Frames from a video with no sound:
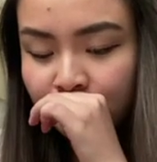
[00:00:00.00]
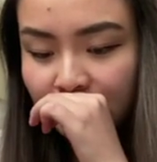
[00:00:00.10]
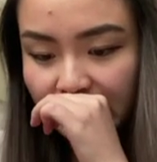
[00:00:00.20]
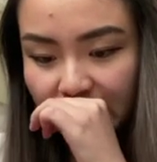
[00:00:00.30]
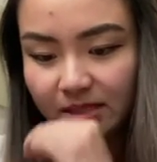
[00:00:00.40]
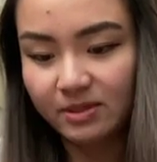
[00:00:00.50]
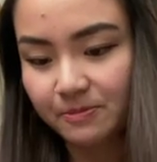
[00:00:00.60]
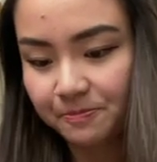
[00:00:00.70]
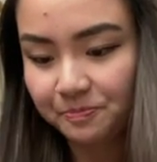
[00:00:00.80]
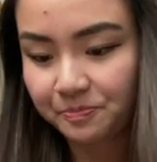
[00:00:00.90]
Excuse me.
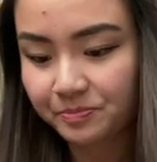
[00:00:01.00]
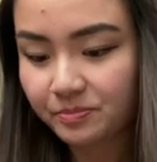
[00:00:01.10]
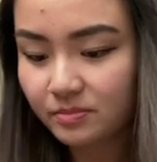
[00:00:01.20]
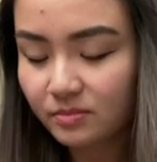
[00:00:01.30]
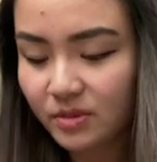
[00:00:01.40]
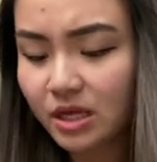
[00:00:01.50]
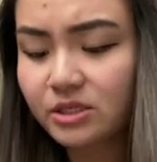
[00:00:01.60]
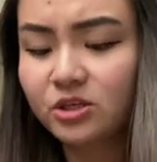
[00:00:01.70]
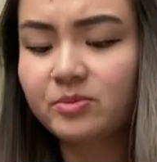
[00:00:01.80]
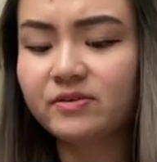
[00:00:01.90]

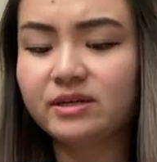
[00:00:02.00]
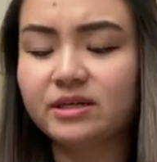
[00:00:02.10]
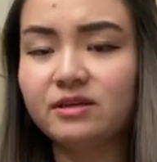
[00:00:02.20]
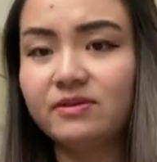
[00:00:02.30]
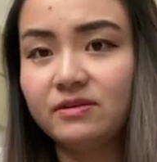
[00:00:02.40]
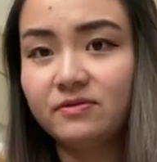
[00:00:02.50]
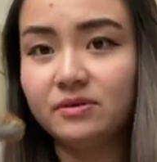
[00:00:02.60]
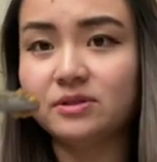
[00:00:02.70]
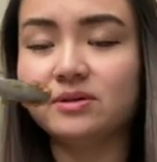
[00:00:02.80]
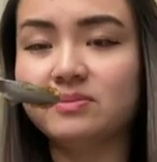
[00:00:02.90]
So it'll be very
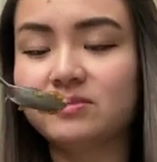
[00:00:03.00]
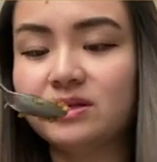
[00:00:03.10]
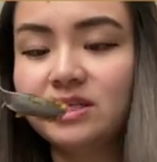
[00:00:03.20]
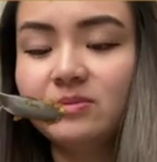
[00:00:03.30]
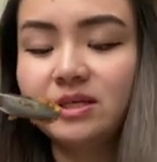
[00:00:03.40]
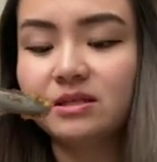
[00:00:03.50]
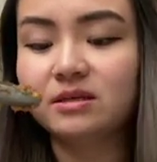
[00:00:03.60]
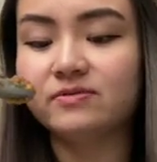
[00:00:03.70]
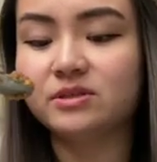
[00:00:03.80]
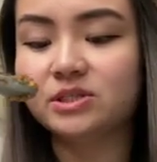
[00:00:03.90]
eventful. So I'm going to tell
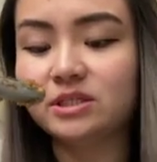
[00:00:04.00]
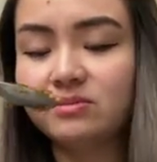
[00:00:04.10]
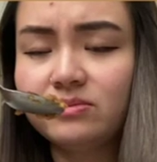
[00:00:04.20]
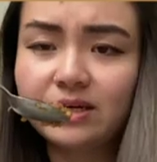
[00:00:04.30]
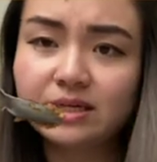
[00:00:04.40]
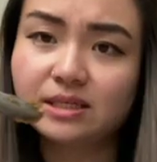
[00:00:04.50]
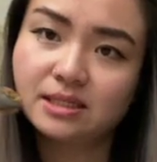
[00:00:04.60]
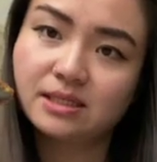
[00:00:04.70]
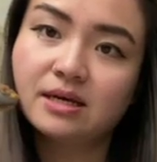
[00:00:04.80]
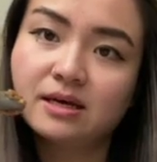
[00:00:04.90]
myself to just
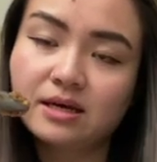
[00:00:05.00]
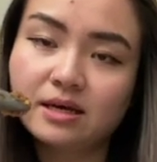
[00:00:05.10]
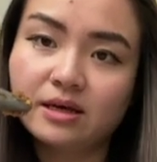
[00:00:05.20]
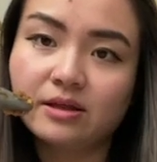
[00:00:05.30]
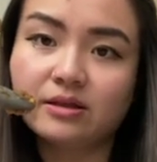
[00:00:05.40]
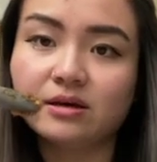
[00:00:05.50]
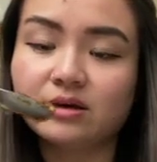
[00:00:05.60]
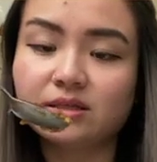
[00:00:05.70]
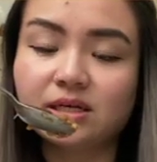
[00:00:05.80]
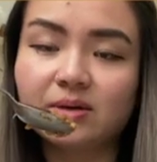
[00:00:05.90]
embrace
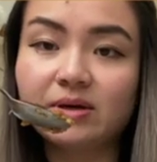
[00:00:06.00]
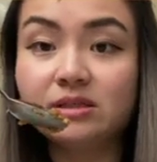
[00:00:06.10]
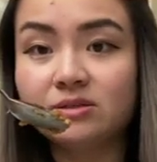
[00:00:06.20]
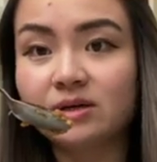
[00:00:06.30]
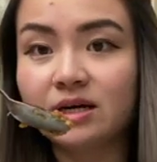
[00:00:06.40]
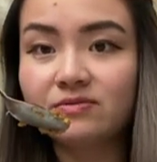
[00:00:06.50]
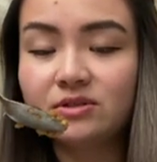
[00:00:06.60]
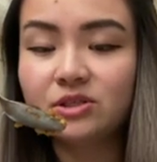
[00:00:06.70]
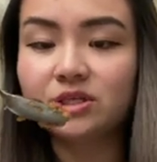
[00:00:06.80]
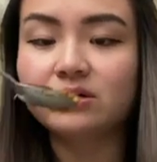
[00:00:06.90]
the time I do have to
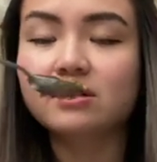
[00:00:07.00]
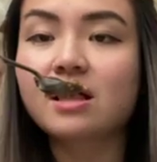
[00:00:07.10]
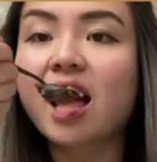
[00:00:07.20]
chill.